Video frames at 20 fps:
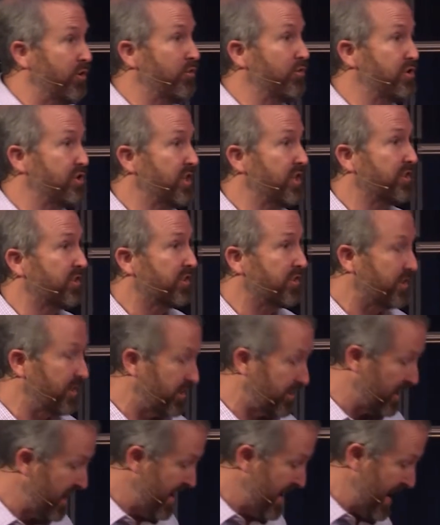Jesus
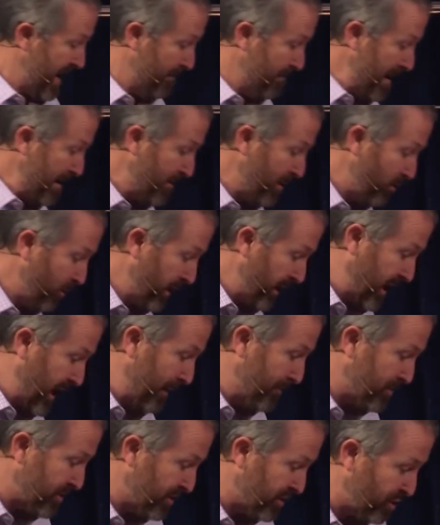is. And maybe when it
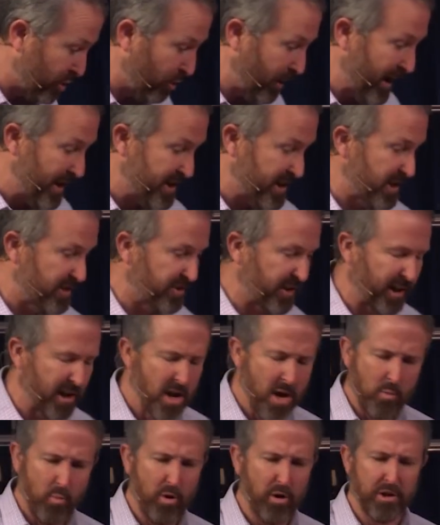comes to this whole idea, it's like,
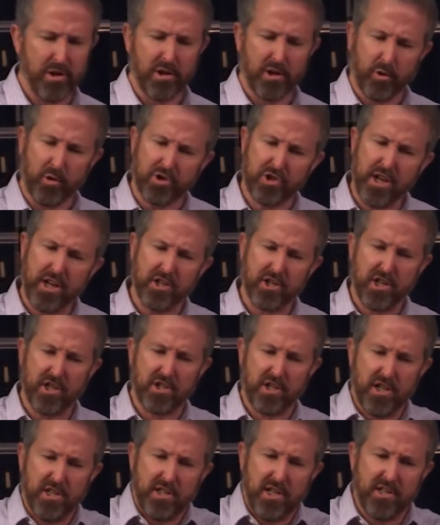well, Christianity
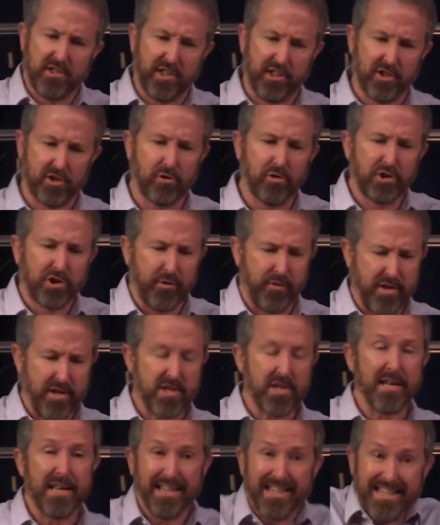is exclusive. And
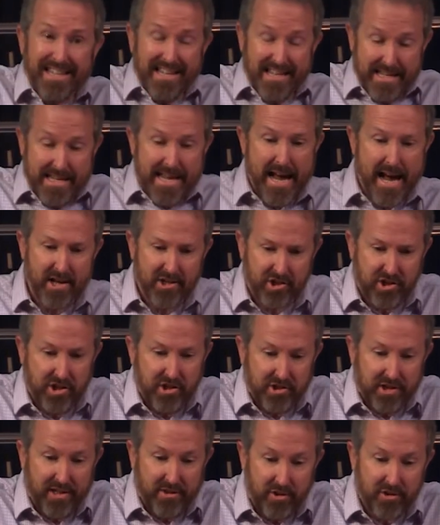yes, Jesus
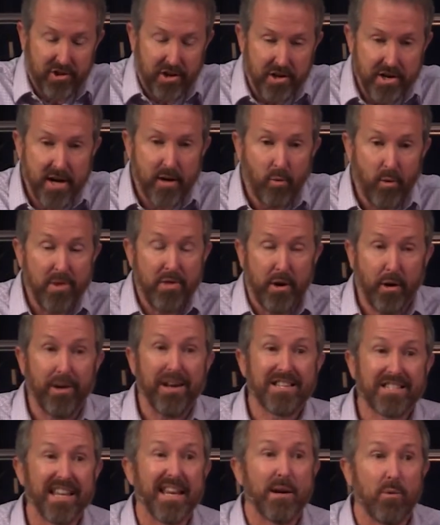is saying there's a narrow way. There
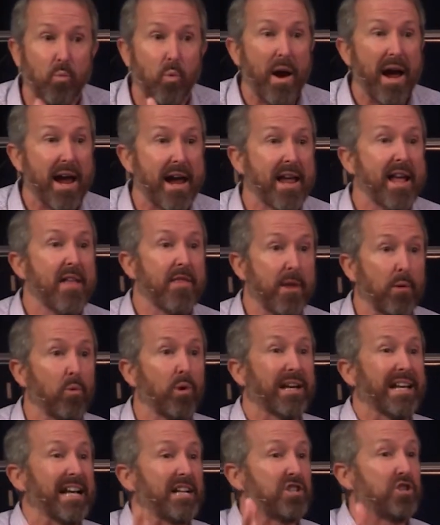is a way that will
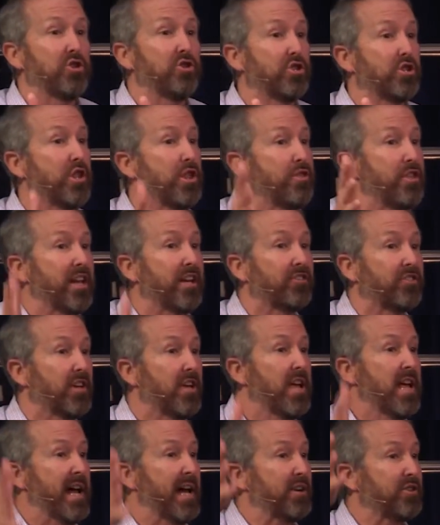get you to the things
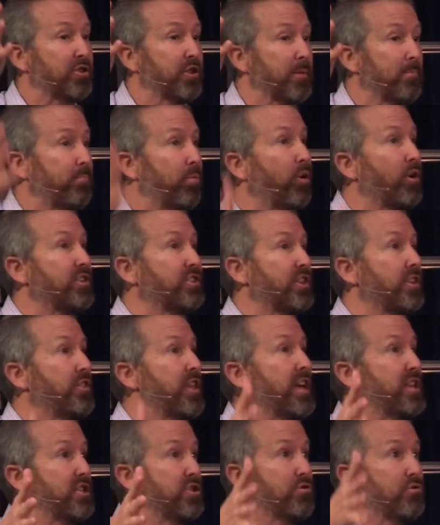and to the person
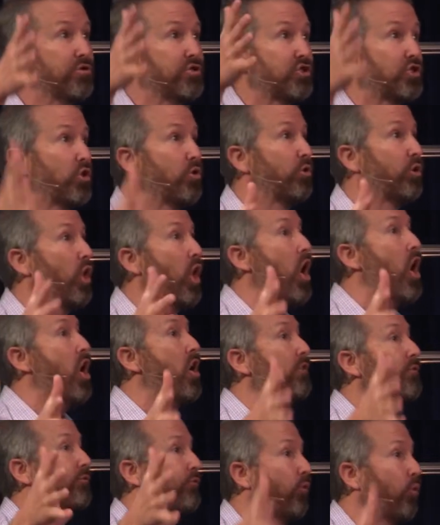that you so
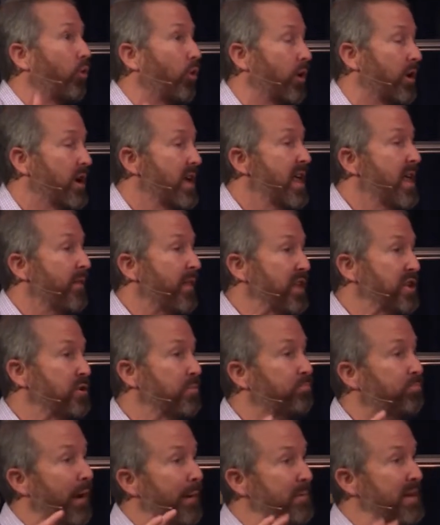long for, that you
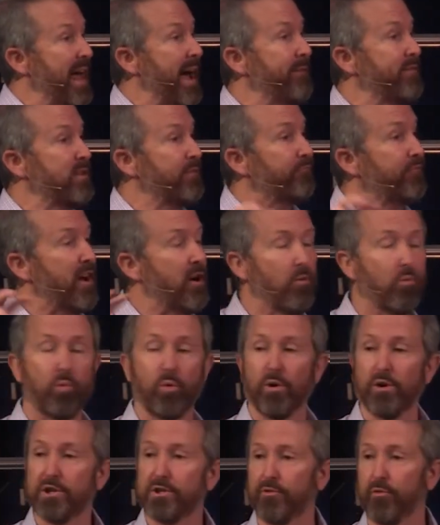probably haven't even found
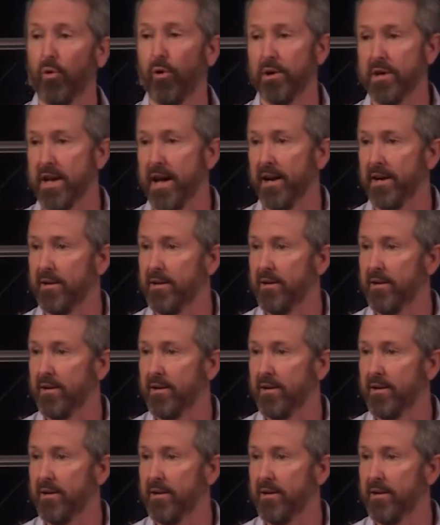words for yet.